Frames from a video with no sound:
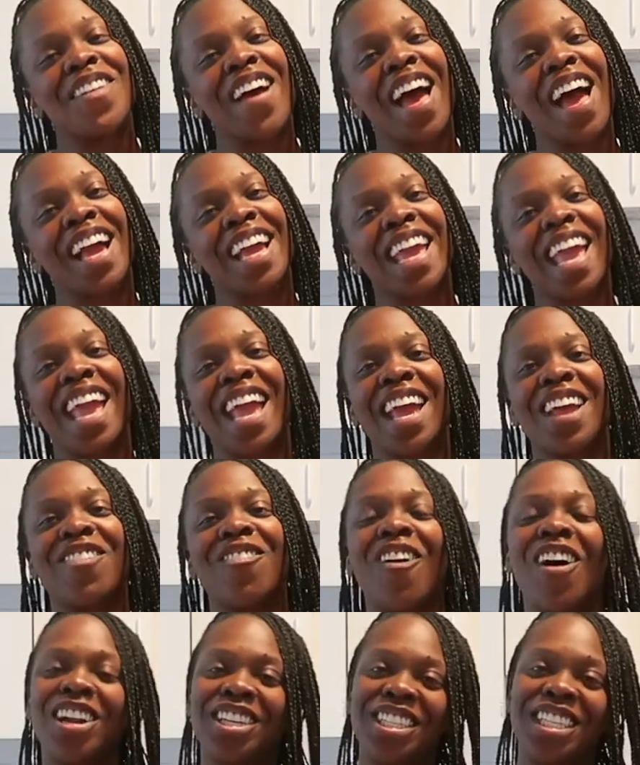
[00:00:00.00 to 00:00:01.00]
back and
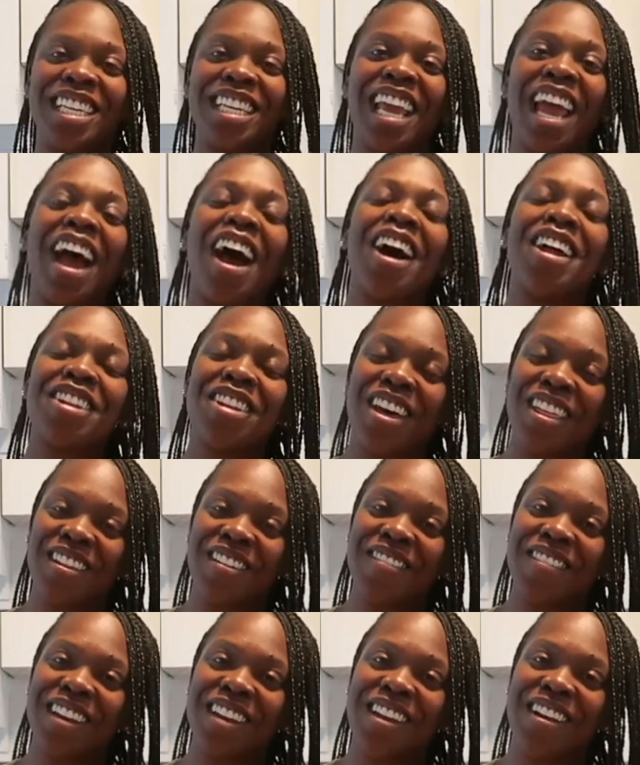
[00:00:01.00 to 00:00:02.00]
watching yet
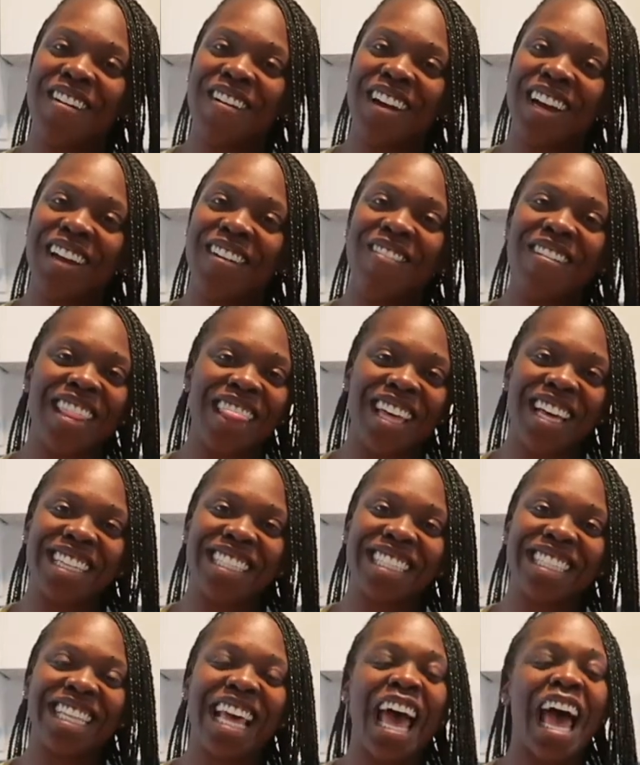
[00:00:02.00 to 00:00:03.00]
another video with us.